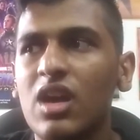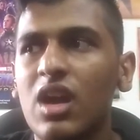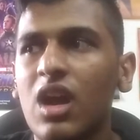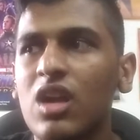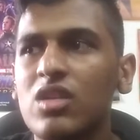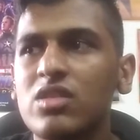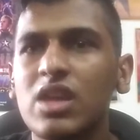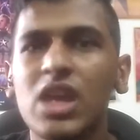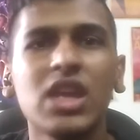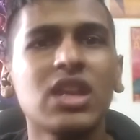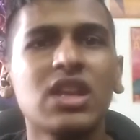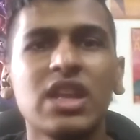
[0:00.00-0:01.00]
Are they
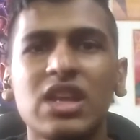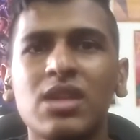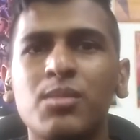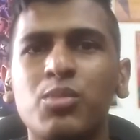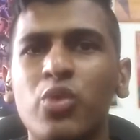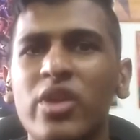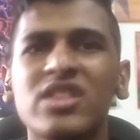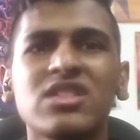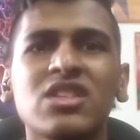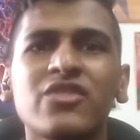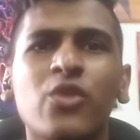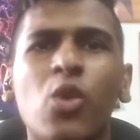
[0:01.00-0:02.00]
in like a
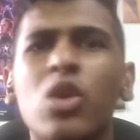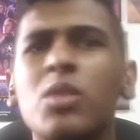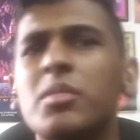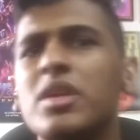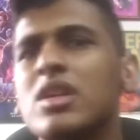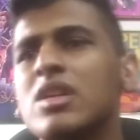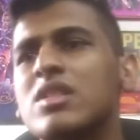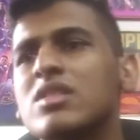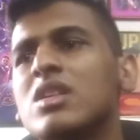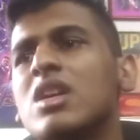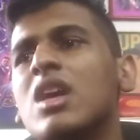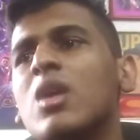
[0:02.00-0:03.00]
bracelet form?
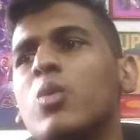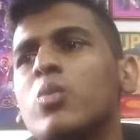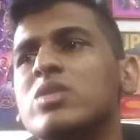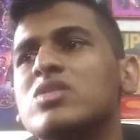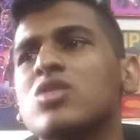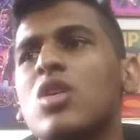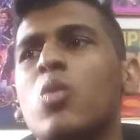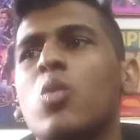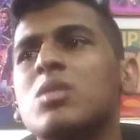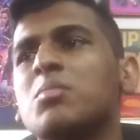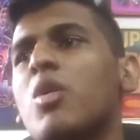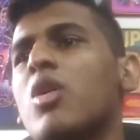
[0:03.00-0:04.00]
Because we saw
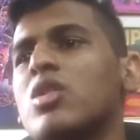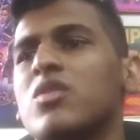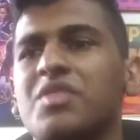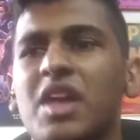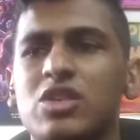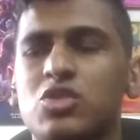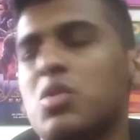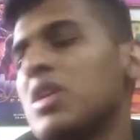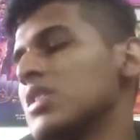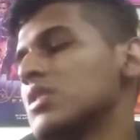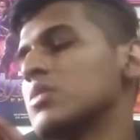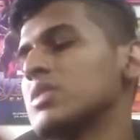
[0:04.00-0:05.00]
one part of that
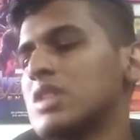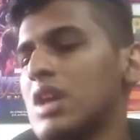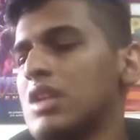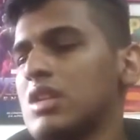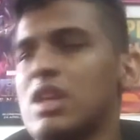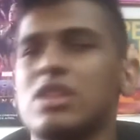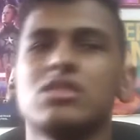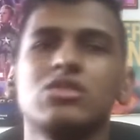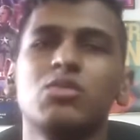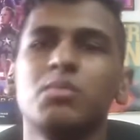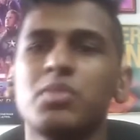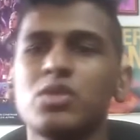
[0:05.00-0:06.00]
trailer with that
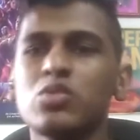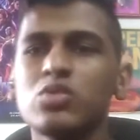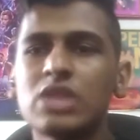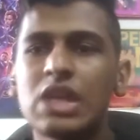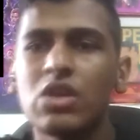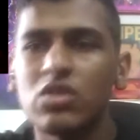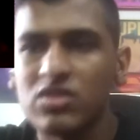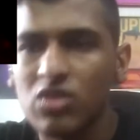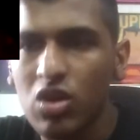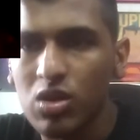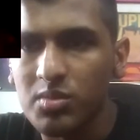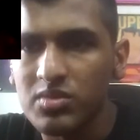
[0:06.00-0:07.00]
blue thing on his
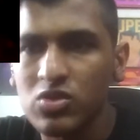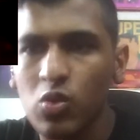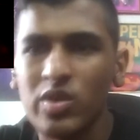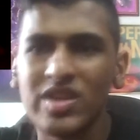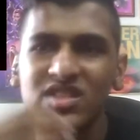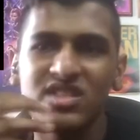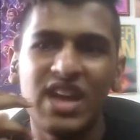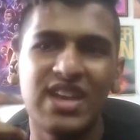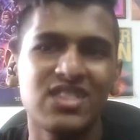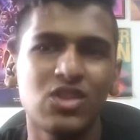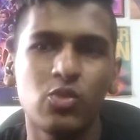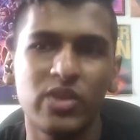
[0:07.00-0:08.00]
arm. So is
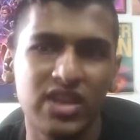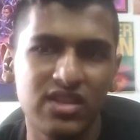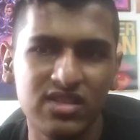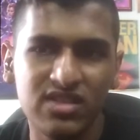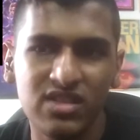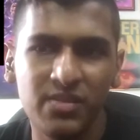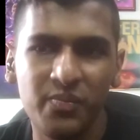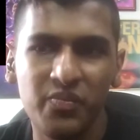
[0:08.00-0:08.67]
that the rings?